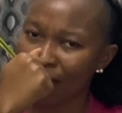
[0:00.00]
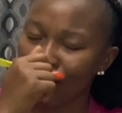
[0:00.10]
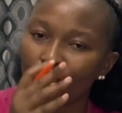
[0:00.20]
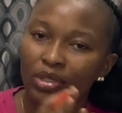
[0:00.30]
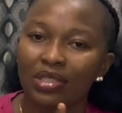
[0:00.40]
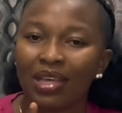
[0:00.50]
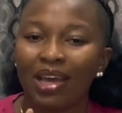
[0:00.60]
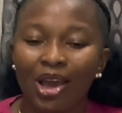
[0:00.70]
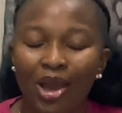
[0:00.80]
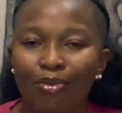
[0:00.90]
my butt.
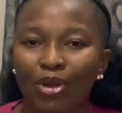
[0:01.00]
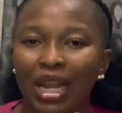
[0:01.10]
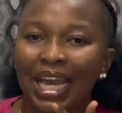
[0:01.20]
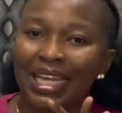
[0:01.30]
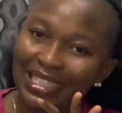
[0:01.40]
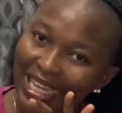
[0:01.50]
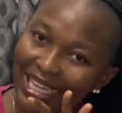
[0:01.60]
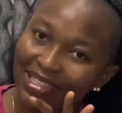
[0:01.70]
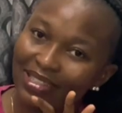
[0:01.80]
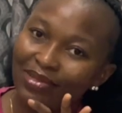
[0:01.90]
But like I
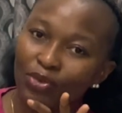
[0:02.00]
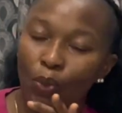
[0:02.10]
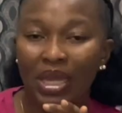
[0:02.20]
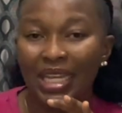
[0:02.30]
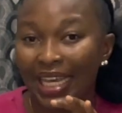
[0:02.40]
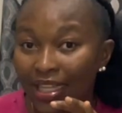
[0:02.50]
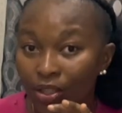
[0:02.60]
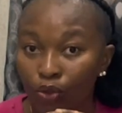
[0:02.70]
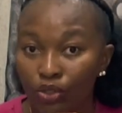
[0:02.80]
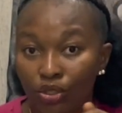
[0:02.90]
said, when they
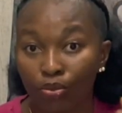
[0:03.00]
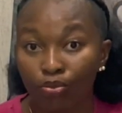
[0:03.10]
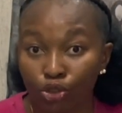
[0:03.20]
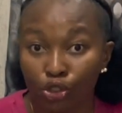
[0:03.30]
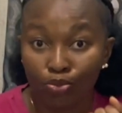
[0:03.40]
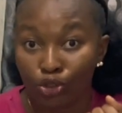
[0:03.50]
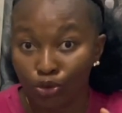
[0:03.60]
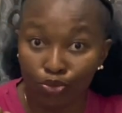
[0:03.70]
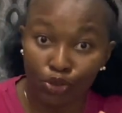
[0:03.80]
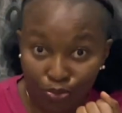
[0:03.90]
hit us, push,
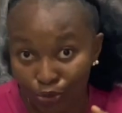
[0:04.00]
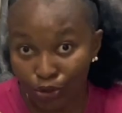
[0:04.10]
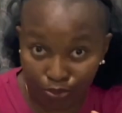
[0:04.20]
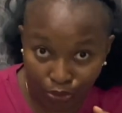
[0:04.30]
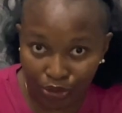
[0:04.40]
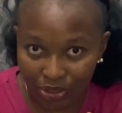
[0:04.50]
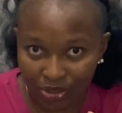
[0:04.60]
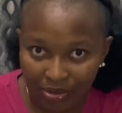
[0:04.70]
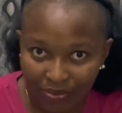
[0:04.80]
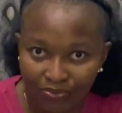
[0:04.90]

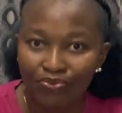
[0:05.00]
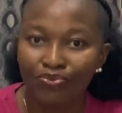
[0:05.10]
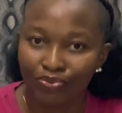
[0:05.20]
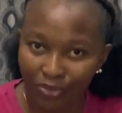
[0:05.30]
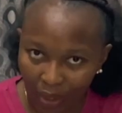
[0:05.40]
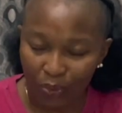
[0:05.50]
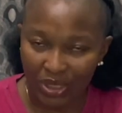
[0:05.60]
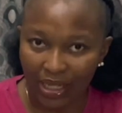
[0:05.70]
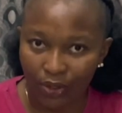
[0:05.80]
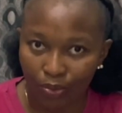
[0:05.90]
we
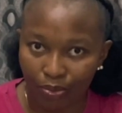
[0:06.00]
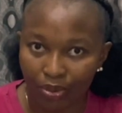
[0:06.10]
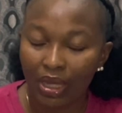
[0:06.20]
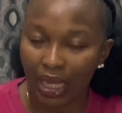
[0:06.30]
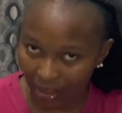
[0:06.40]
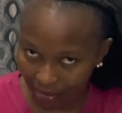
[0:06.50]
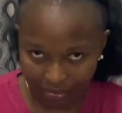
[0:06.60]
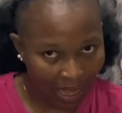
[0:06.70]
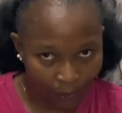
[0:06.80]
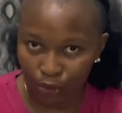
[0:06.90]
stand up
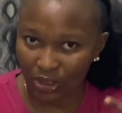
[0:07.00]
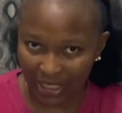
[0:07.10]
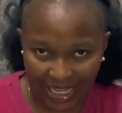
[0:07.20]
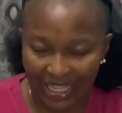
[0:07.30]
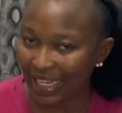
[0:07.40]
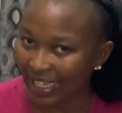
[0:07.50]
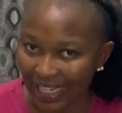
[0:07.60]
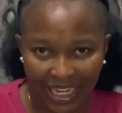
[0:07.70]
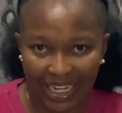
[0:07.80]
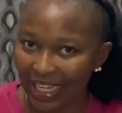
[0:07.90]
and we do it again and
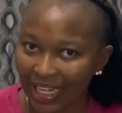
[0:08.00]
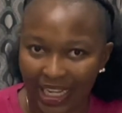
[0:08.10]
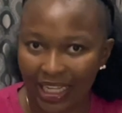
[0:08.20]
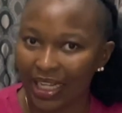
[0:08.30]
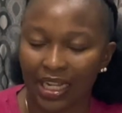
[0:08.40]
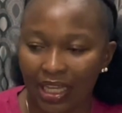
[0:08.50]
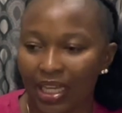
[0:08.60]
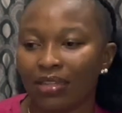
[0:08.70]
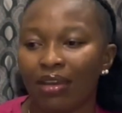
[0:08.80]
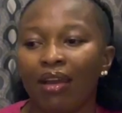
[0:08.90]
again and again and again and
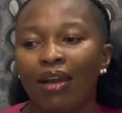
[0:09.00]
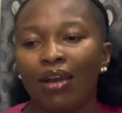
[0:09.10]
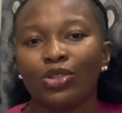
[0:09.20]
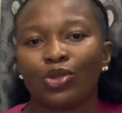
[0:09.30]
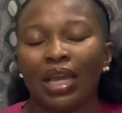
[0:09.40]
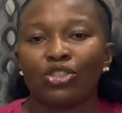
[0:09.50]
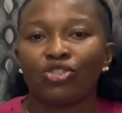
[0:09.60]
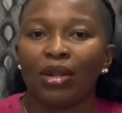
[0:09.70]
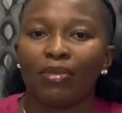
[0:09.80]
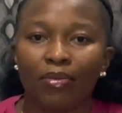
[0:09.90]
again. So I
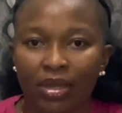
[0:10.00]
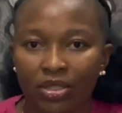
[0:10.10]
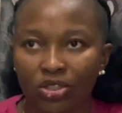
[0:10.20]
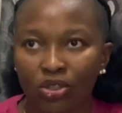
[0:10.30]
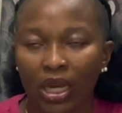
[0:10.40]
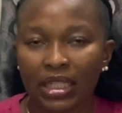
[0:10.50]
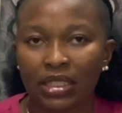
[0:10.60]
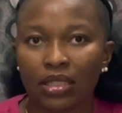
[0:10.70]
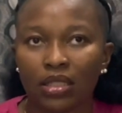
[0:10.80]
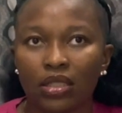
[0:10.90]
tried my best not
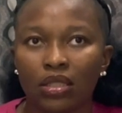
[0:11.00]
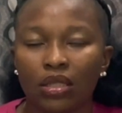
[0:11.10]
let it